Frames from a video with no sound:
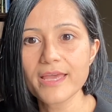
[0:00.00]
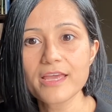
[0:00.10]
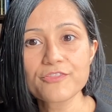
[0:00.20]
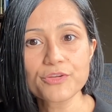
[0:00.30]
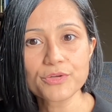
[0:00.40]

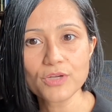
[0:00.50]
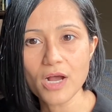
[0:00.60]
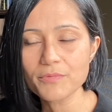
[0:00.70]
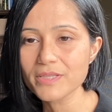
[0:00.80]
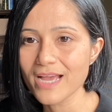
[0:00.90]
If you're
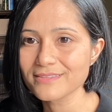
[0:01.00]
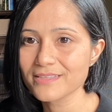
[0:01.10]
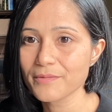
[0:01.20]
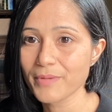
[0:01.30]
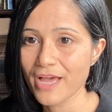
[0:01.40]
not relaxed
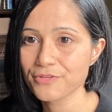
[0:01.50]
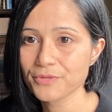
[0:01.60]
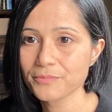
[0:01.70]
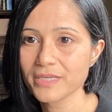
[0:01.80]
in the bathroom,